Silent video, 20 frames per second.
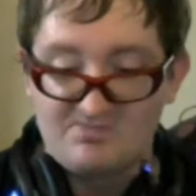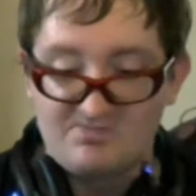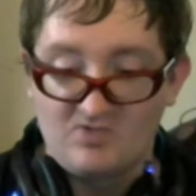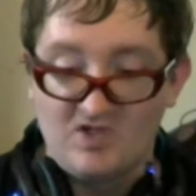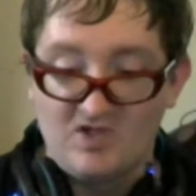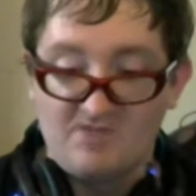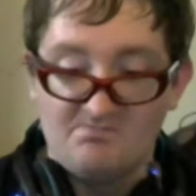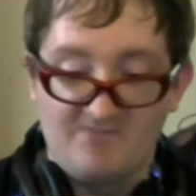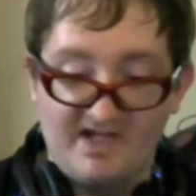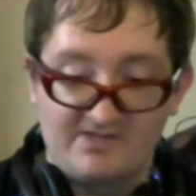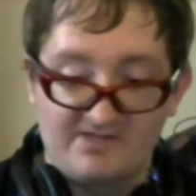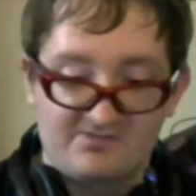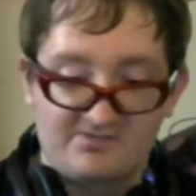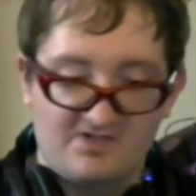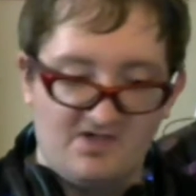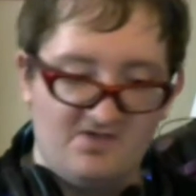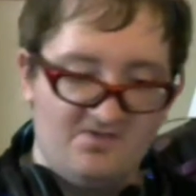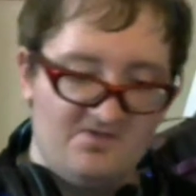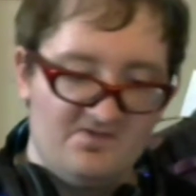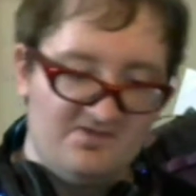Boy
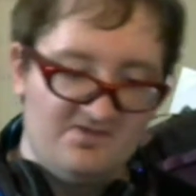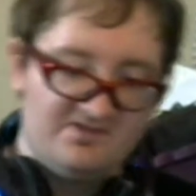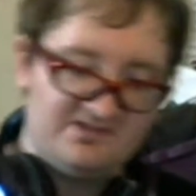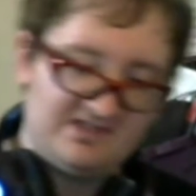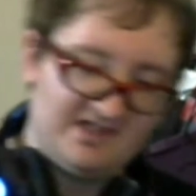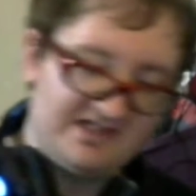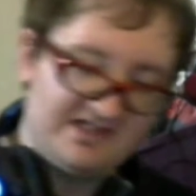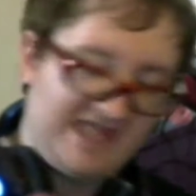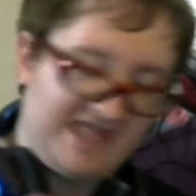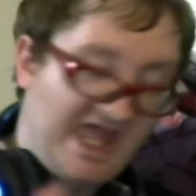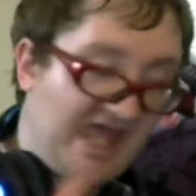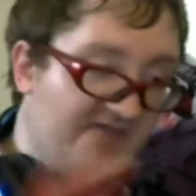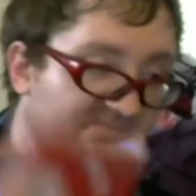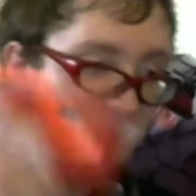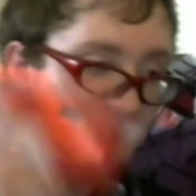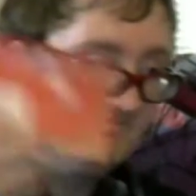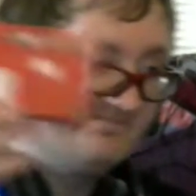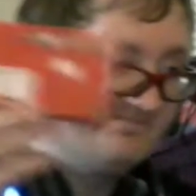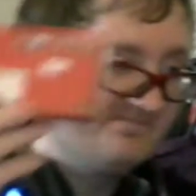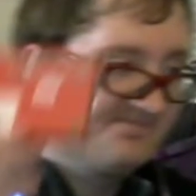Micro that like
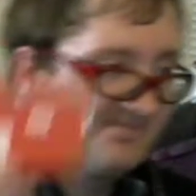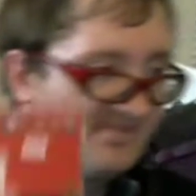came